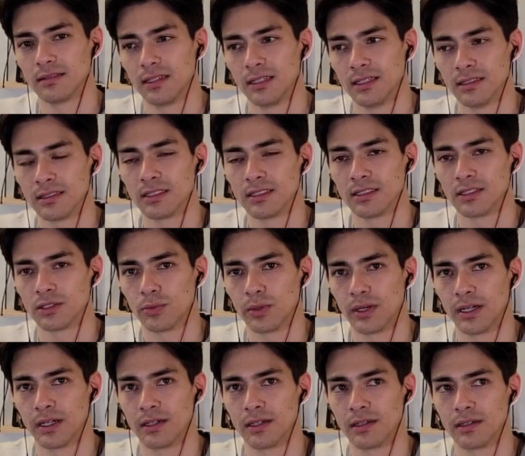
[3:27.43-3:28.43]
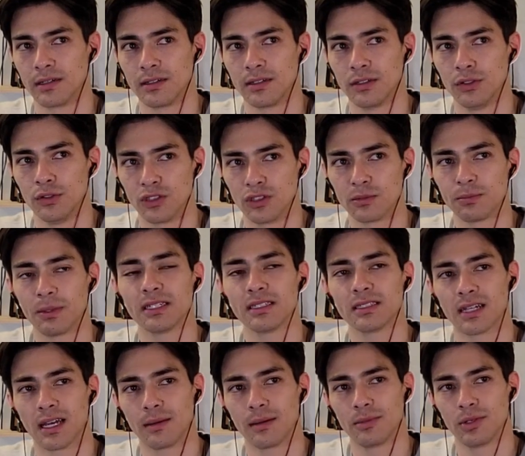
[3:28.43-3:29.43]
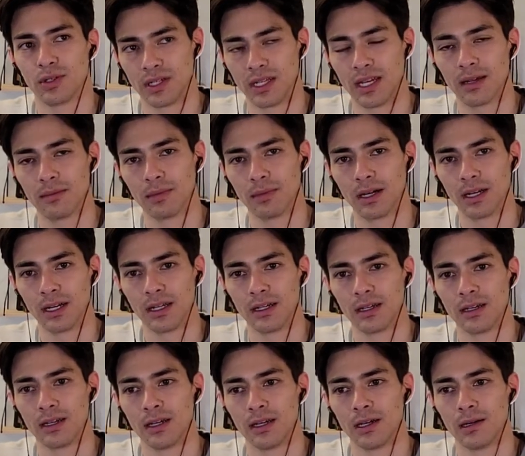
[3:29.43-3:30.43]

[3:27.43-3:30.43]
instance where you spend time to get money,